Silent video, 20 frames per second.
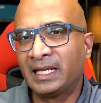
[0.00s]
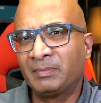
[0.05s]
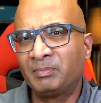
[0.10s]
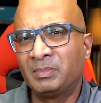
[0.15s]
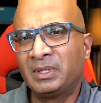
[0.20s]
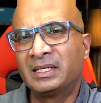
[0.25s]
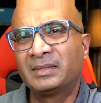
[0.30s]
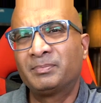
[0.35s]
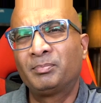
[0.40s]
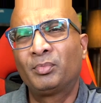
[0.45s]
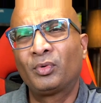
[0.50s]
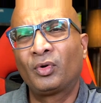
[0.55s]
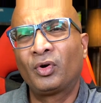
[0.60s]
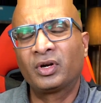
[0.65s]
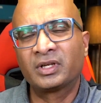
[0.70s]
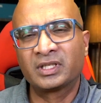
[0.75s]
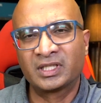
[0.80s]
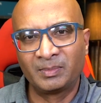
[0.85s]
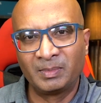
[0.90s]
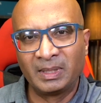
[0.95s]
that means
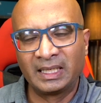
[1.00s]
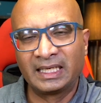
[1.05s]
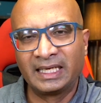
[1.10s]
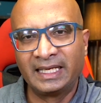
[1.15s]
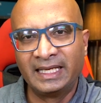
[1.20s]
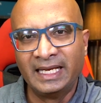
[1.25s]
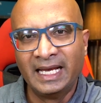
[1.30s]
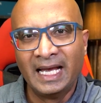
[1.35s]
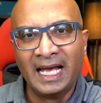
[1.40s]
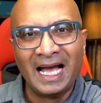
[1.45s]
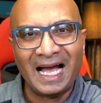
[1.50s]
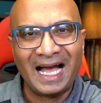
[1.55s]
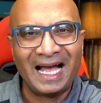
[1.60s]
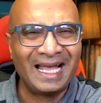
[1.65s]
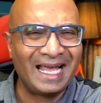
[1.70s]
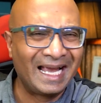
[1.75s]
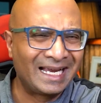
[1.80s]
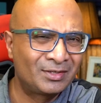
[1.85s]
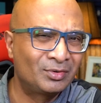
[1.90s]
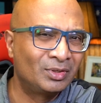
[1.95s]
approximately
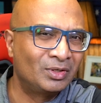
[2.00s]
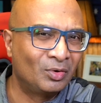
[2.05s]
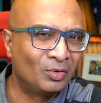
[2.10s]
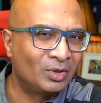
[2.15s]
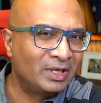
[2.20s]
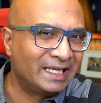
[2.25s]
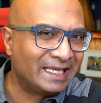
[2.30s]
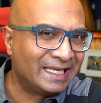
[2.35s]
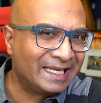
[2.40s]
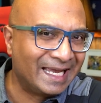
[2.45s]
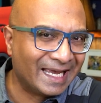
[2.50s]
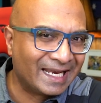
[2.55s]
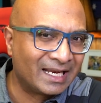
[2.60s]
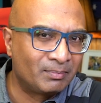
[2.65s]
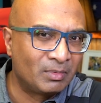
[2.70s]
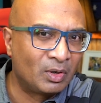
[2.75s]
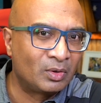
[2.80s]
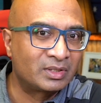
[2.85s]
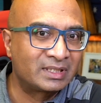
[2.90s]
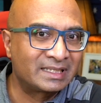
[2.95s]
I actually only get
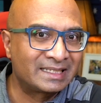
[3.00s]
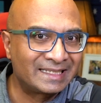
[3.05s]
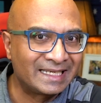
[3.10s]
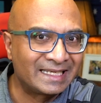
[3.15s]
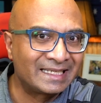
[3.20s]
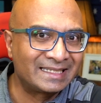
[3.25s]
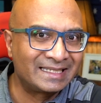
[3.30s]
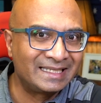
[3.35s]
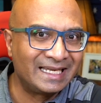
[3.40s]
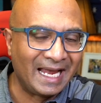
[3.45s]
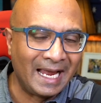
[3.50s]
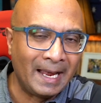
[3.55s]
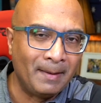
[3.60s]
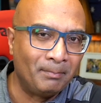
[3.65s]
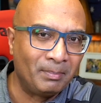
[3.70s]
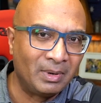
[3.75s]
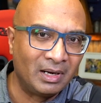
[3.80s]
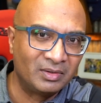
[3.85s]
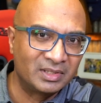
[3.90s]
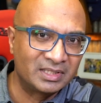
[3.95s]
about 60
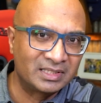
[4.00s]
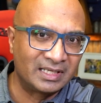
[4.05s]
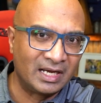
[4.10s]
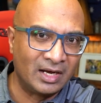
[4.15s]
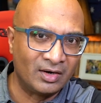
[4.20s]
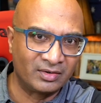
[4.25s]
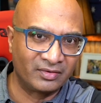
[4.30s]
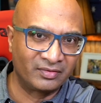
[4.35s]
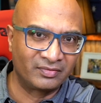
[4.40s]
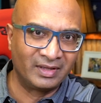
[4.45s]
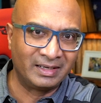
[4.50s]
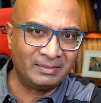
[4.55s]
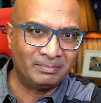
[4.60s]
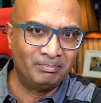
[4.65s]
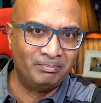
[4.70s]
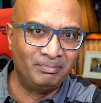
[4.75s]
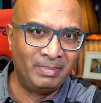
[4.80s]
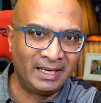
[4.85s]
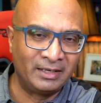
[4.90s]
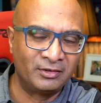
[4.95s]
amp hours out of that
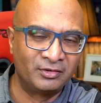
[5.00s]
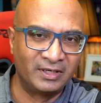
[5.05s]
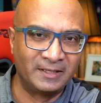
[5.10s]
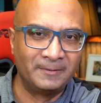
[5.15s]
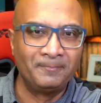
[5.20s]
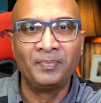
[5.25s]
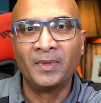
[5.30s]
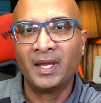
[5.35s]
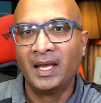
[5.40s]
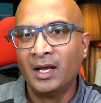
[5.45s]
battery.